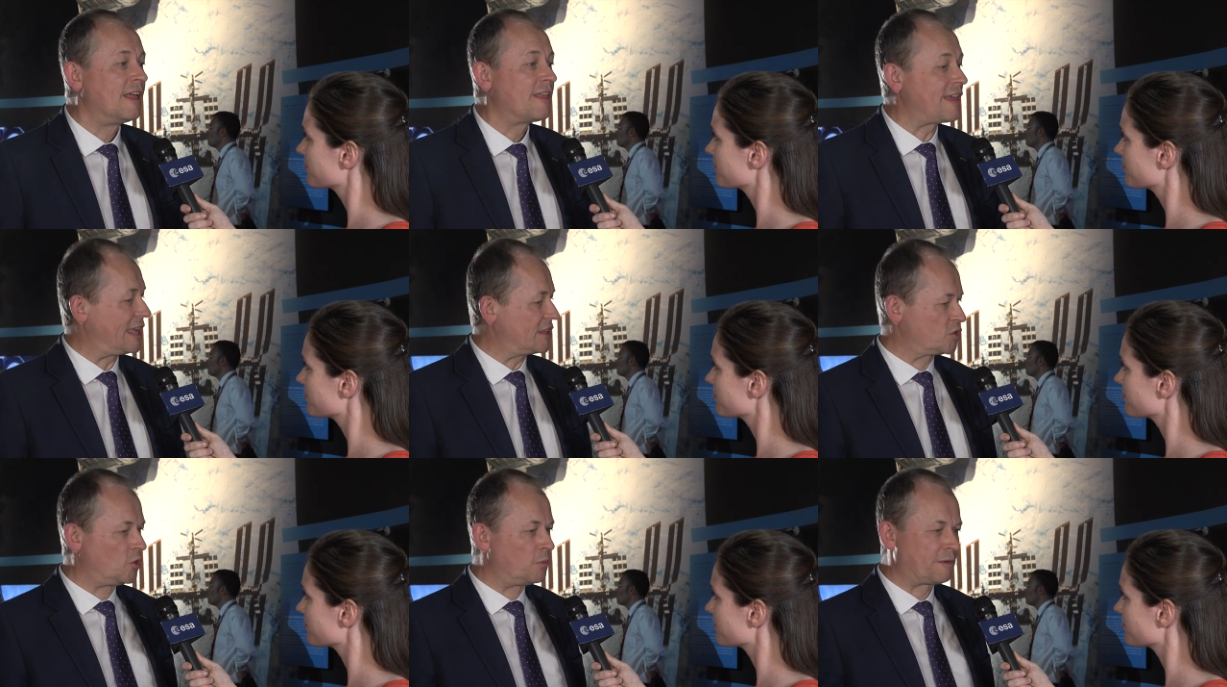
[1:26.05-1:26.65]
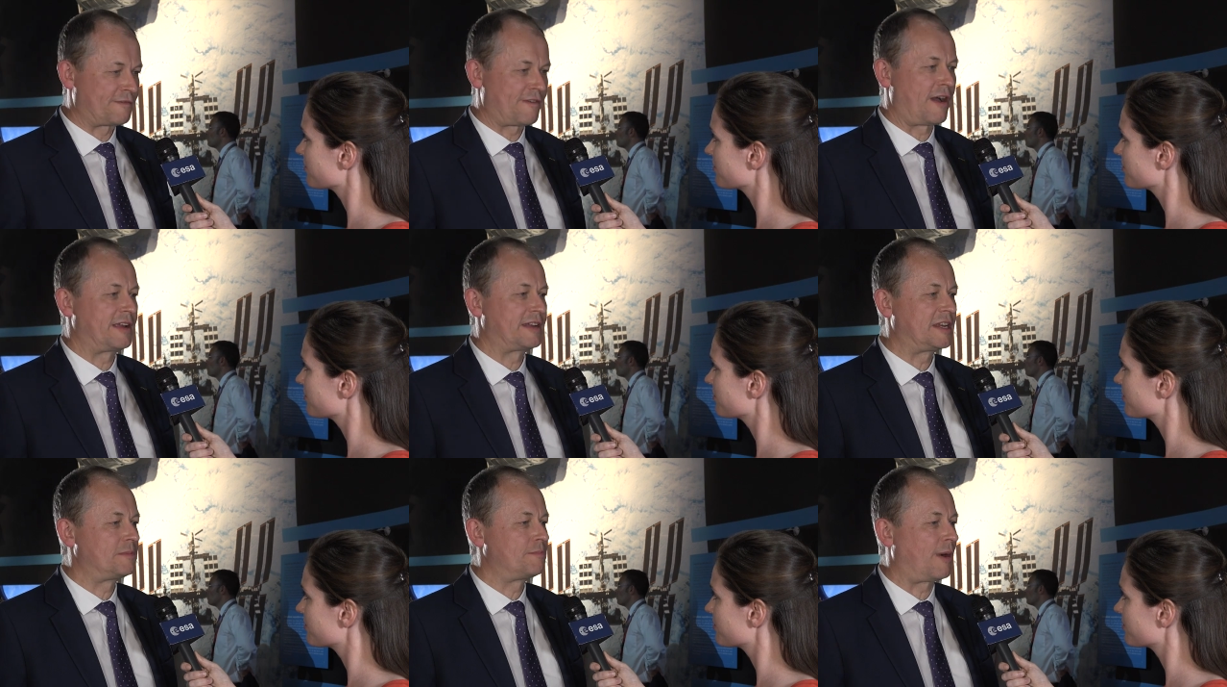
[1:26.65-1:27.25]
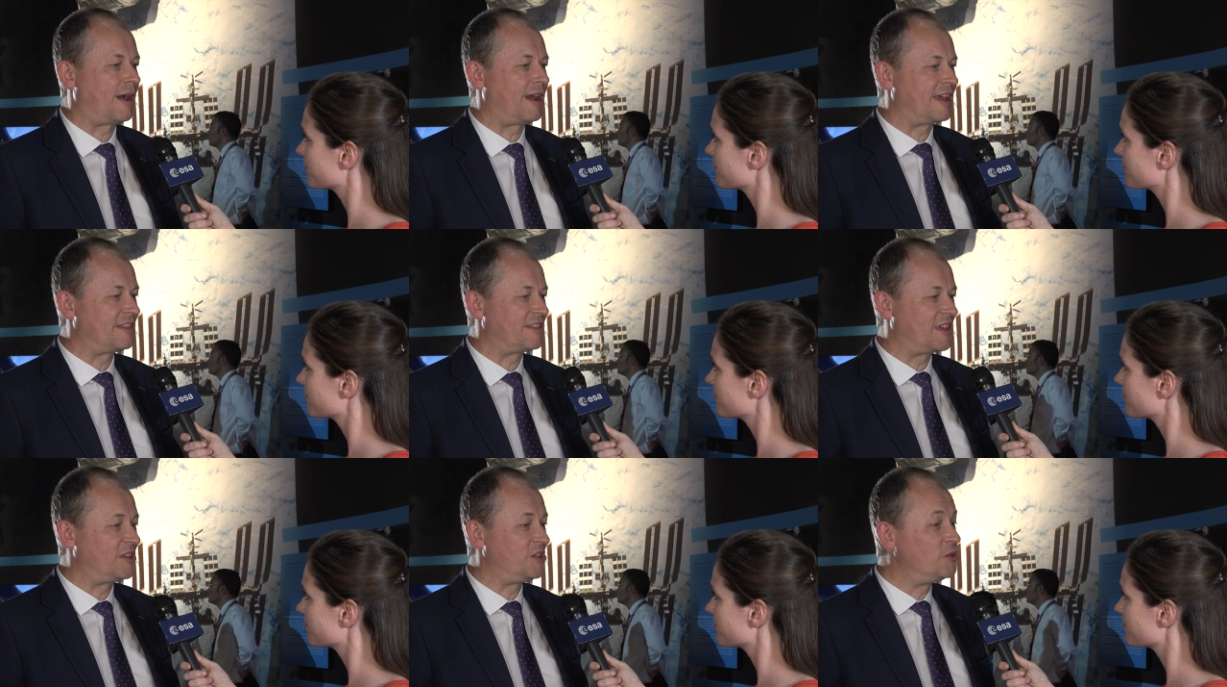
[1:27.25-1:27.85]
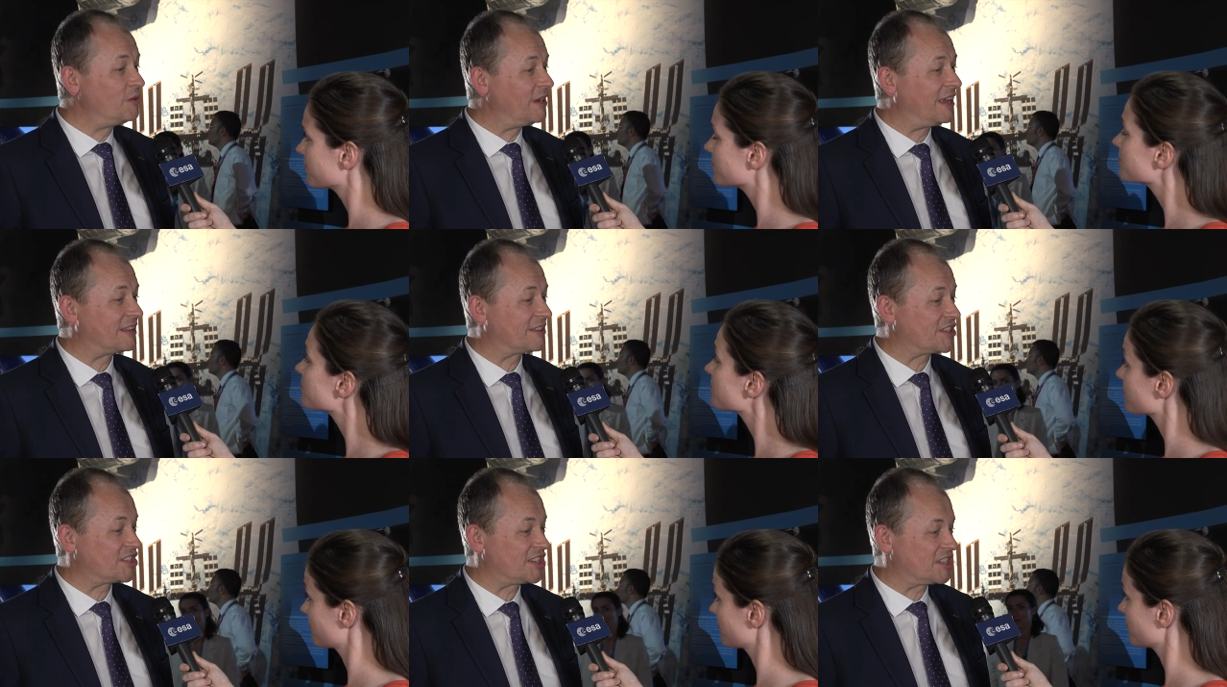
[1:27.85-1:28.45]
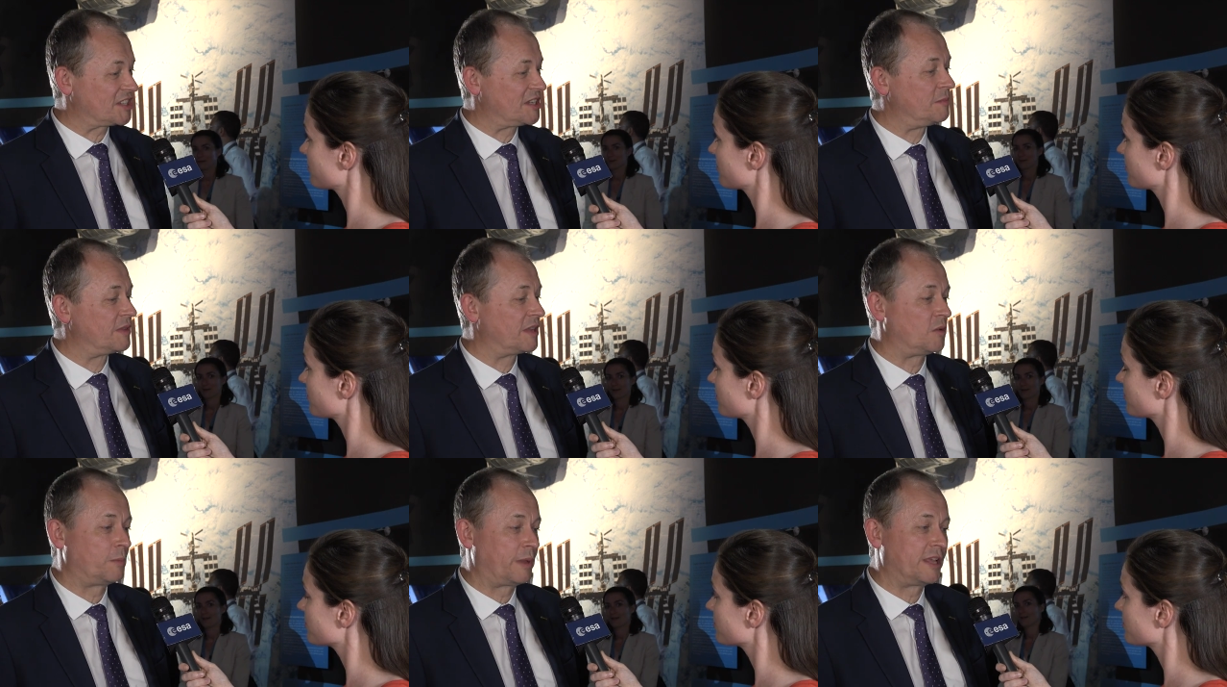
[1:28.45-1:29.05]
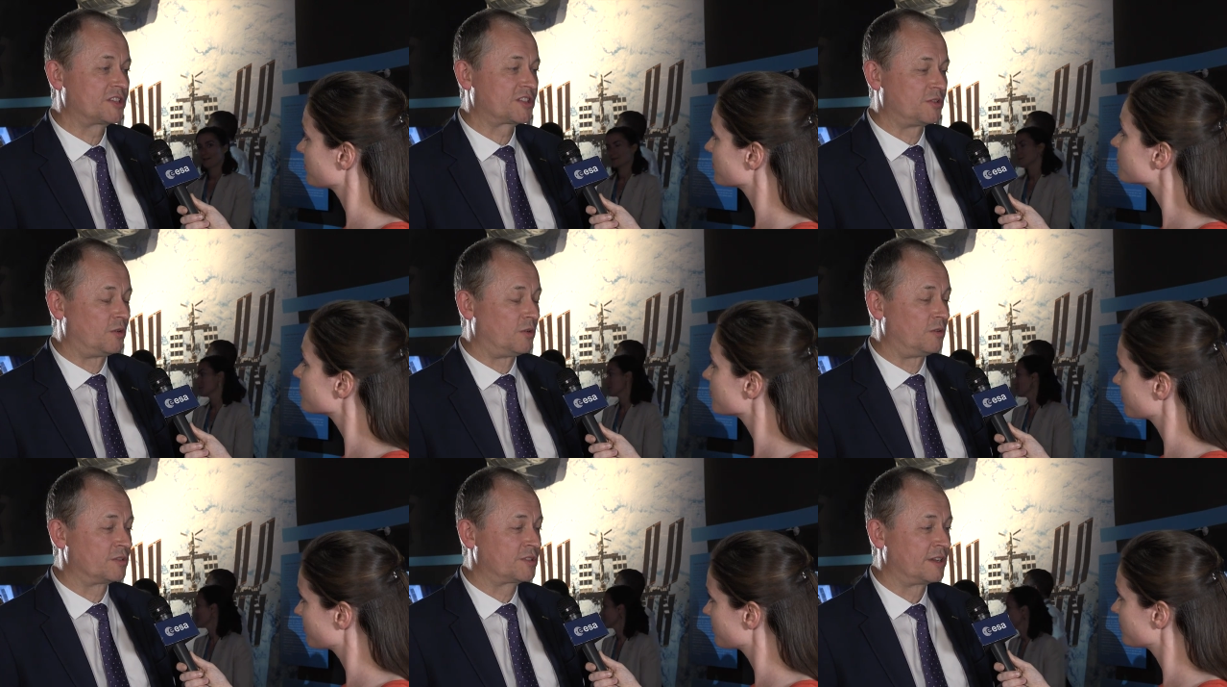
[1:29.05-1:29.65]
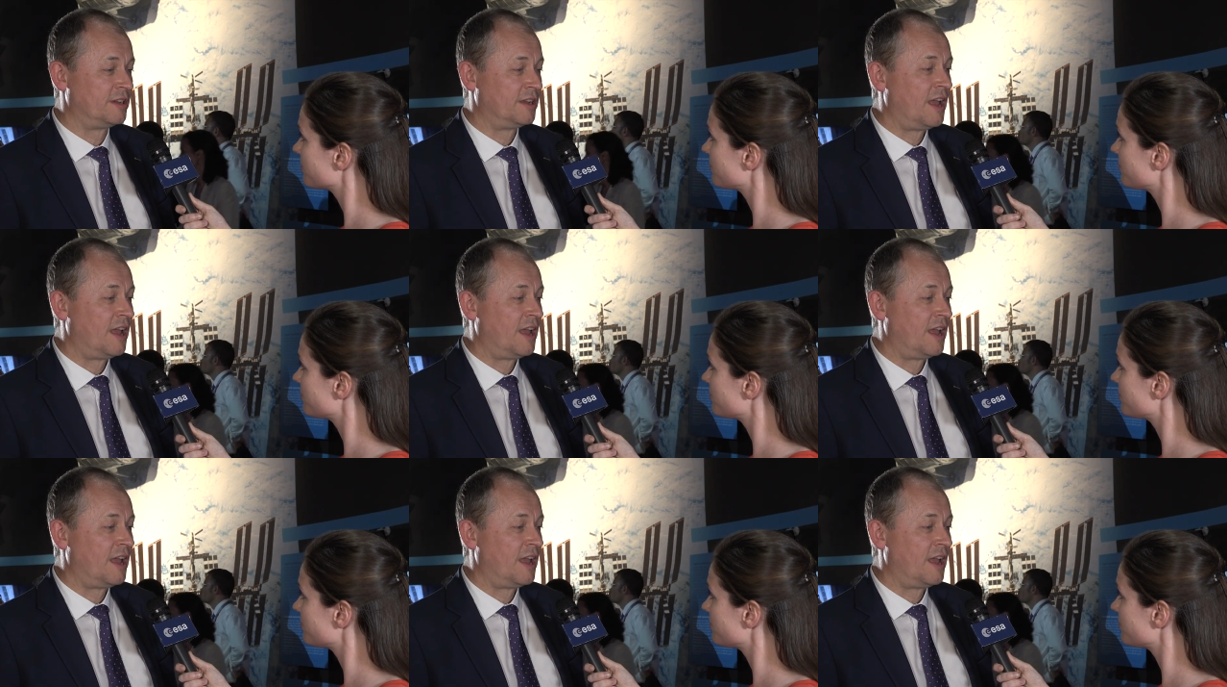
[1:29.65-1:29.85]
Speaker 1: that's all provided by the unit, the system that will be installed